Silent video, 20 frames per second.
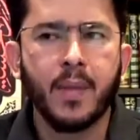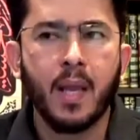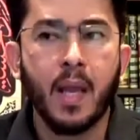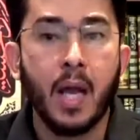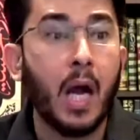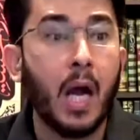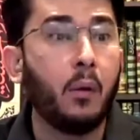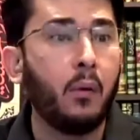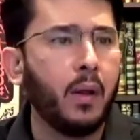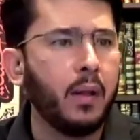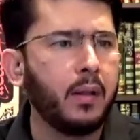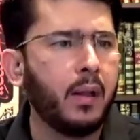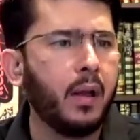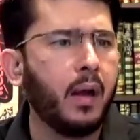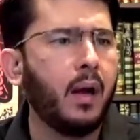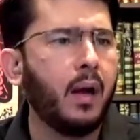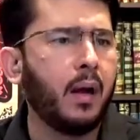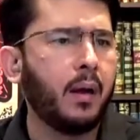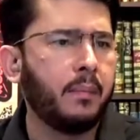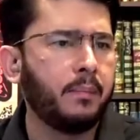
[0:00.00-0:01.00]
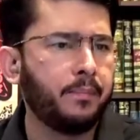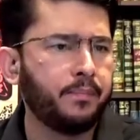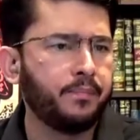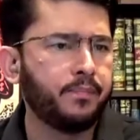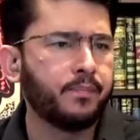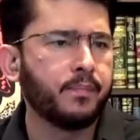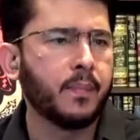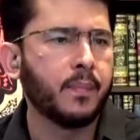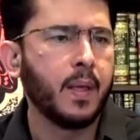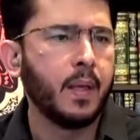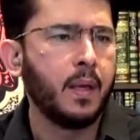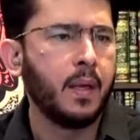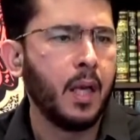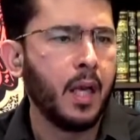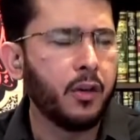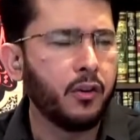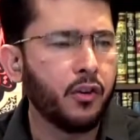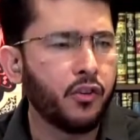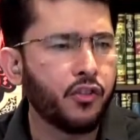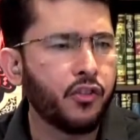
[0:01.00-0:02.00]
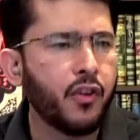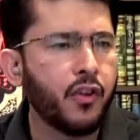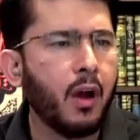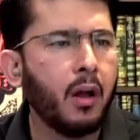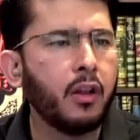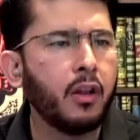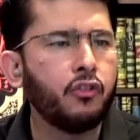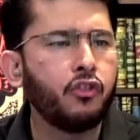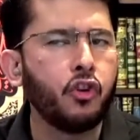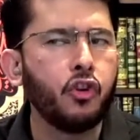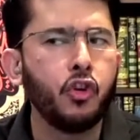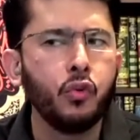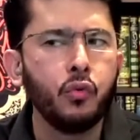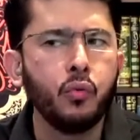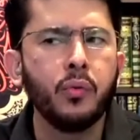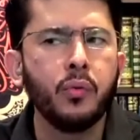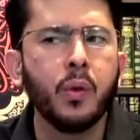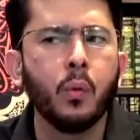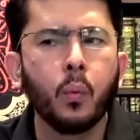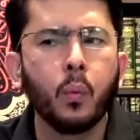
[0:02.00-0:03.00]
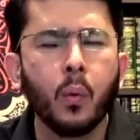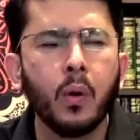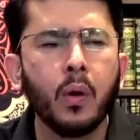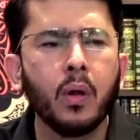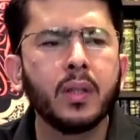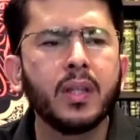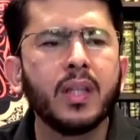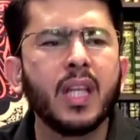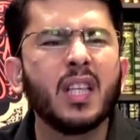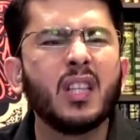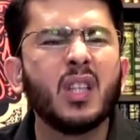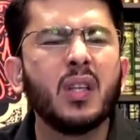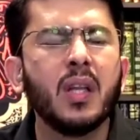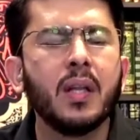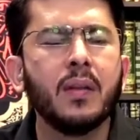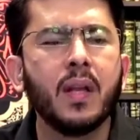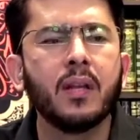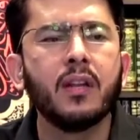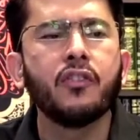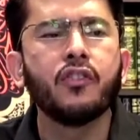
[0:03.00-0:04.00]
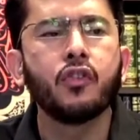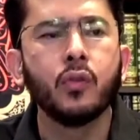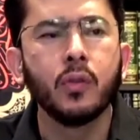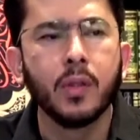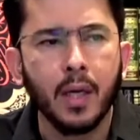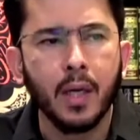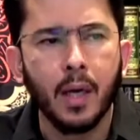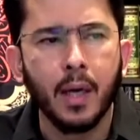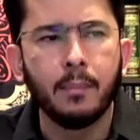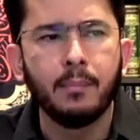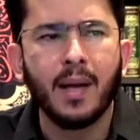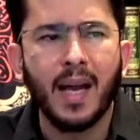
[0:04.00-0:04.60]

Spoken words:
How Allah in his knowledge knew the world that is to come